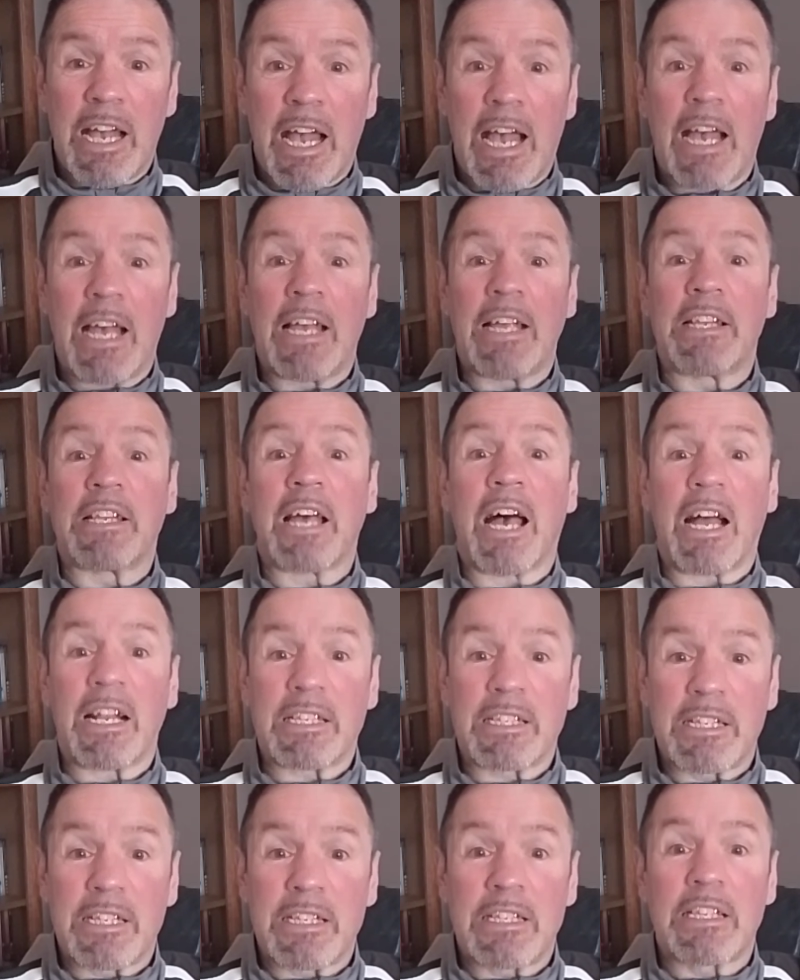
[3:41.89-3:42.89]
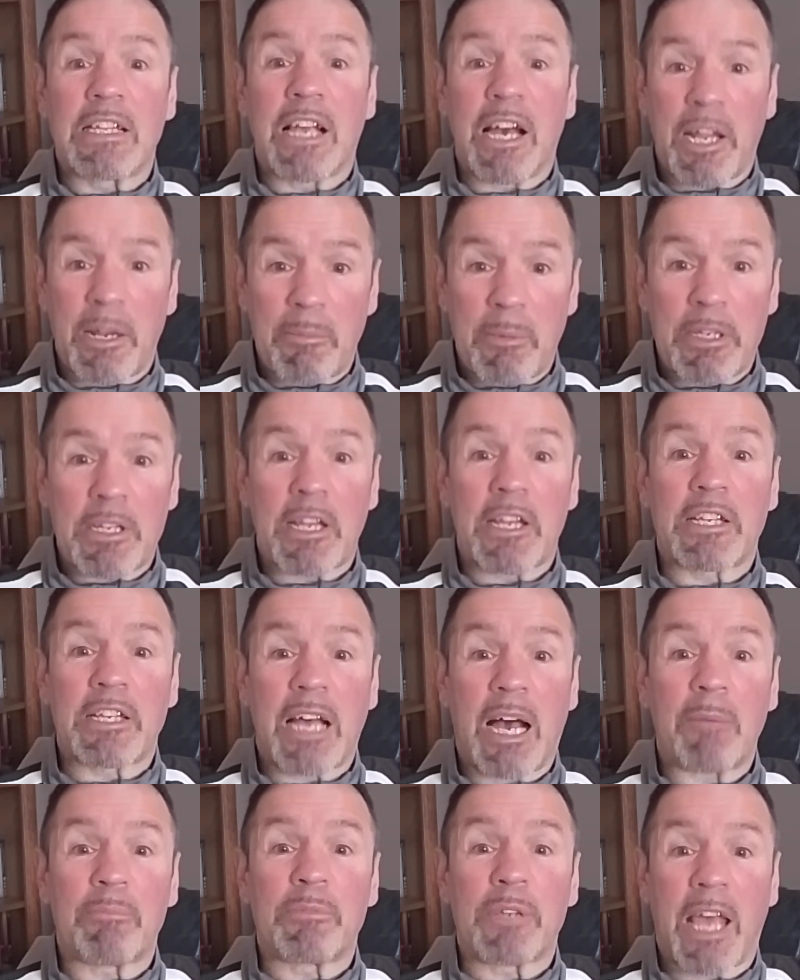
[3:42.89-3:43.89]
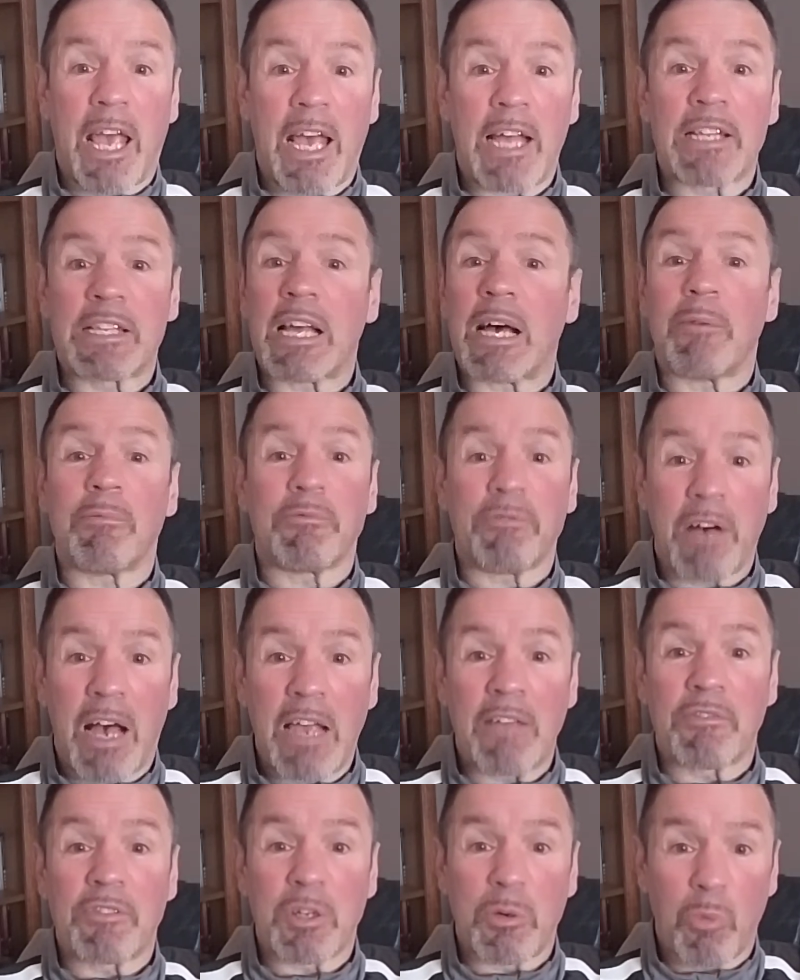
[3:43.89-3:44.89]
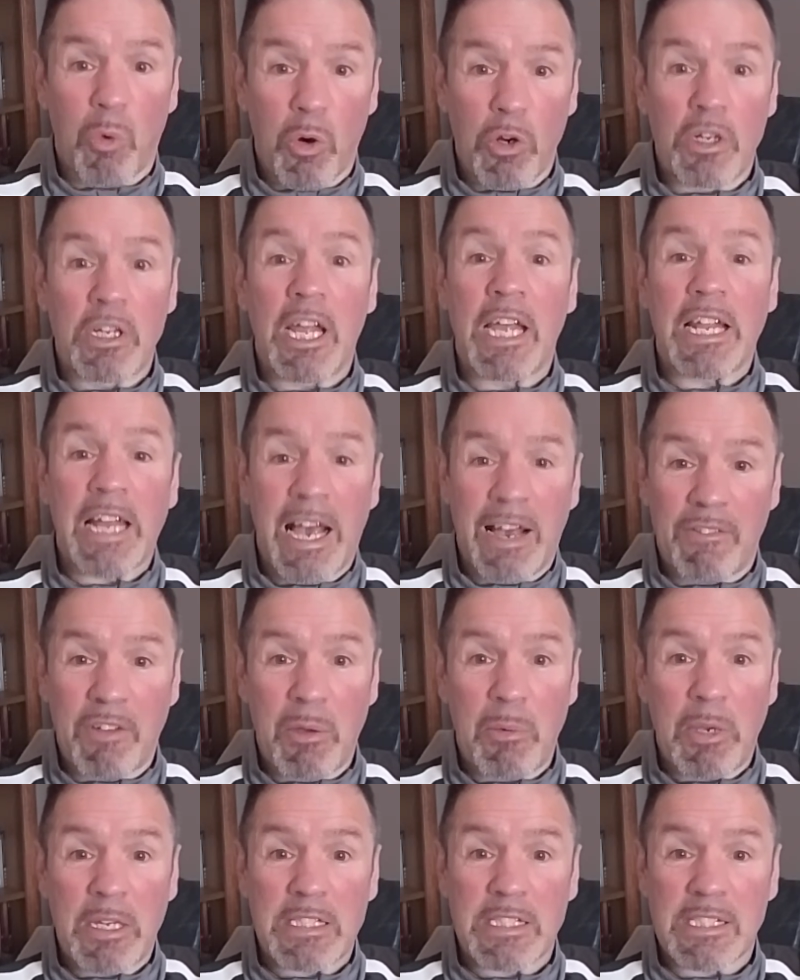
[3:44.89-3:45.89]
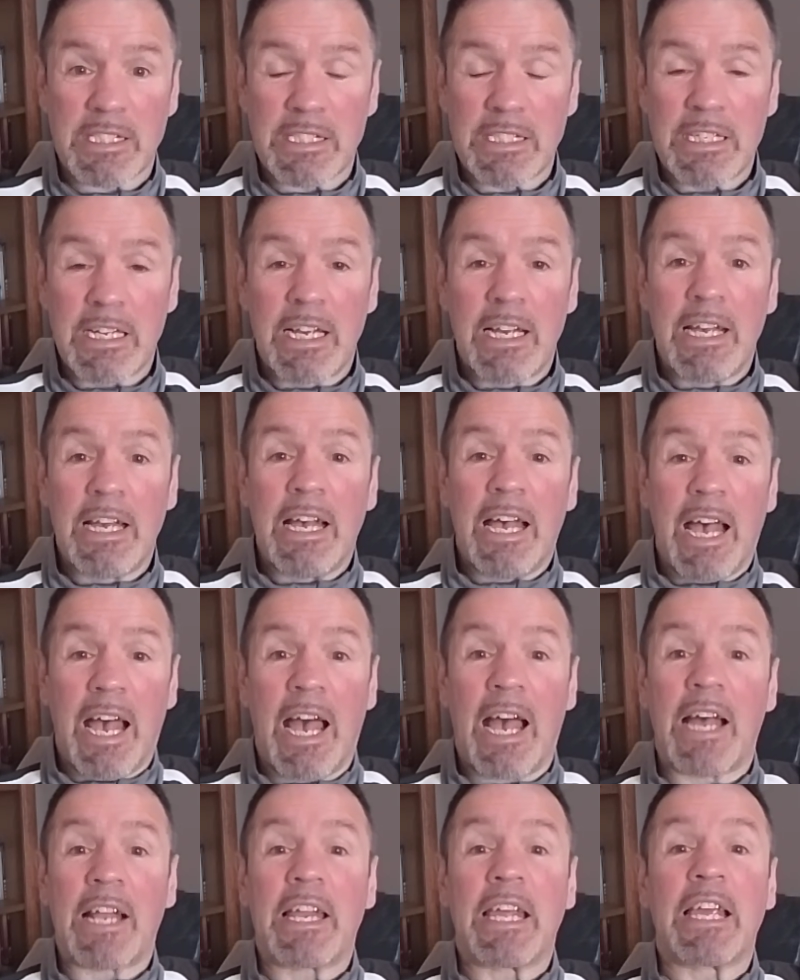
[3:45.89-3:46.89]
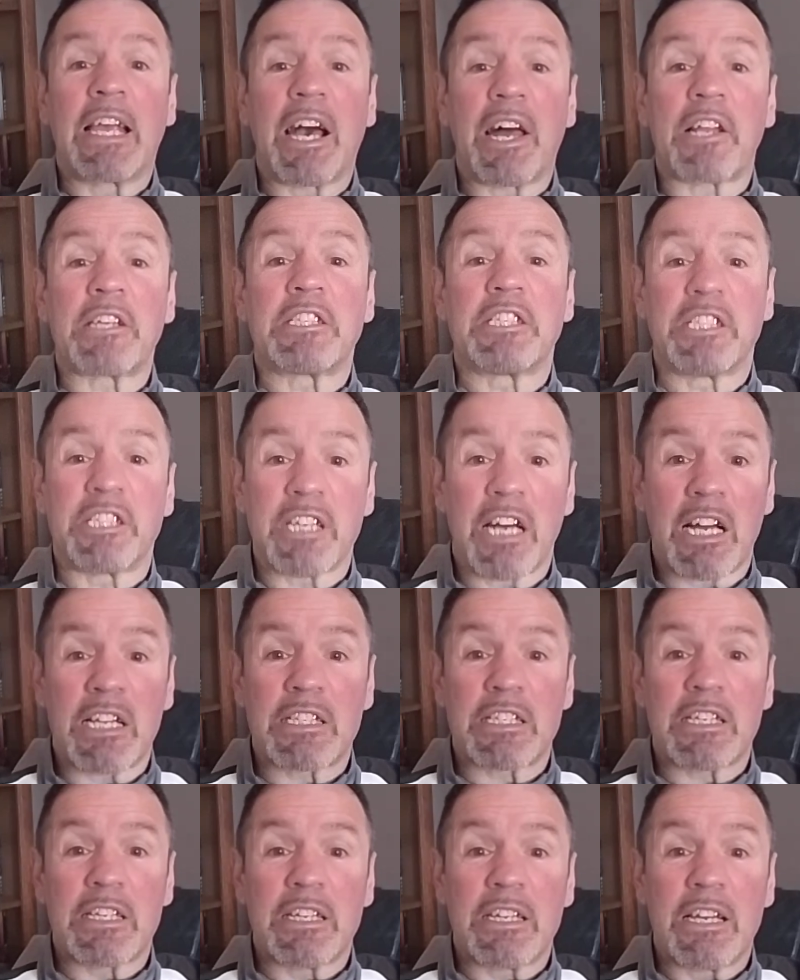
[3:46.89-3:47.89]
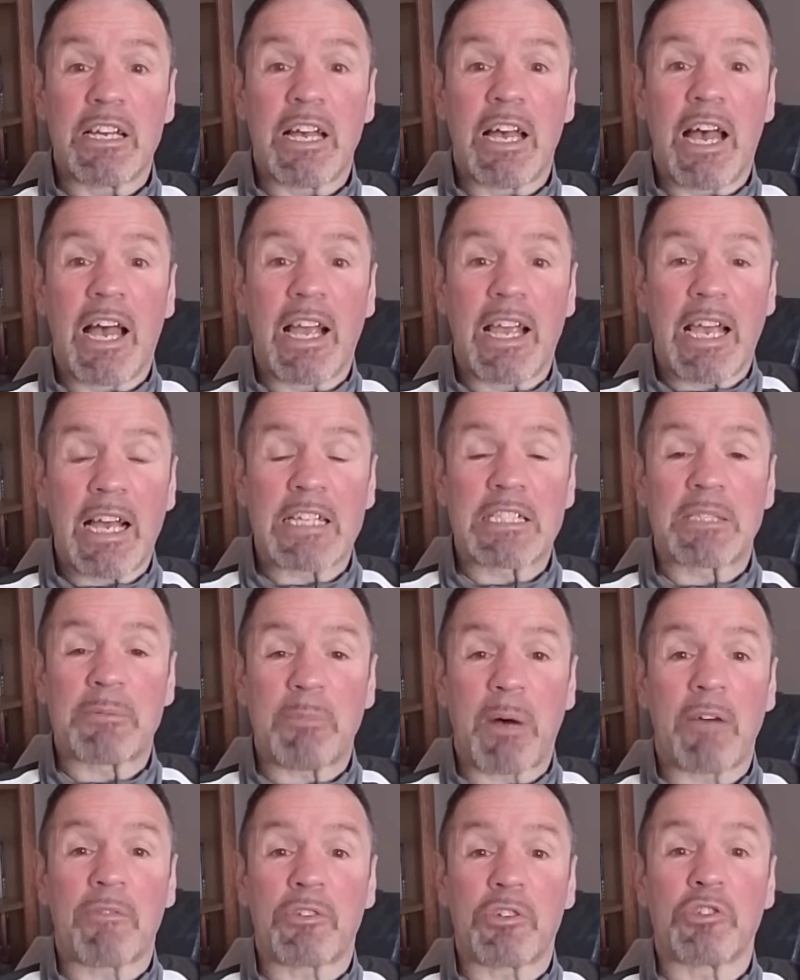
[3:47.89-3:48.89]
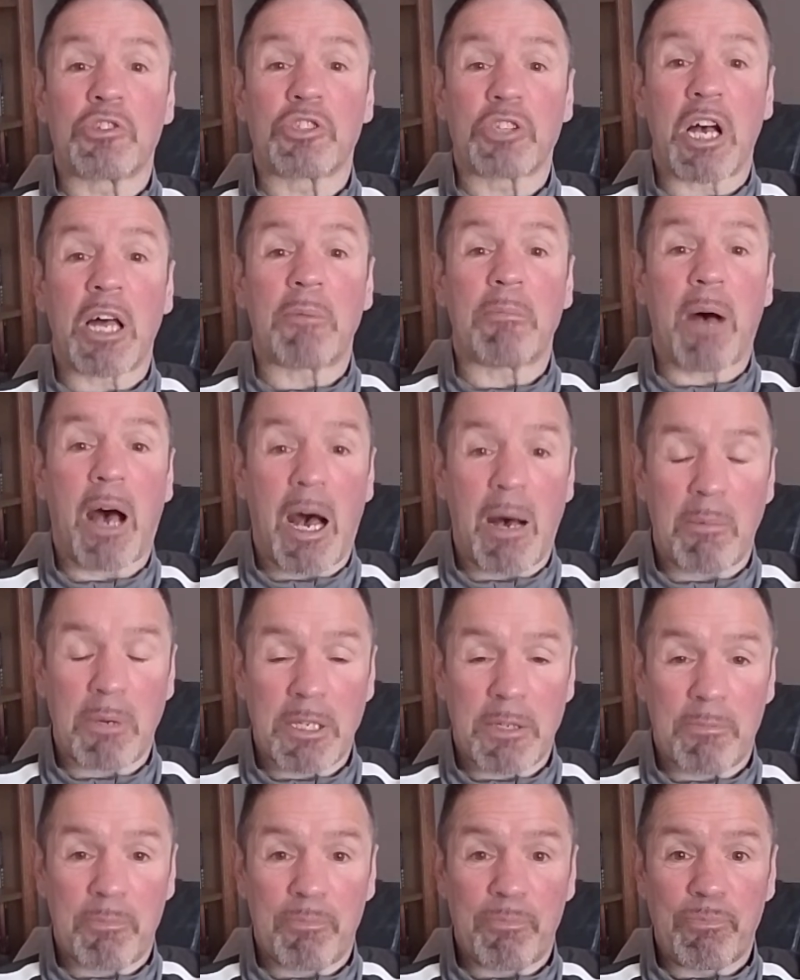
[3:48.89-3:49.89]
and I got him into the top 10, top 5 in the world light heavyweights, and he got his shot against Matthew Saad Muhammad.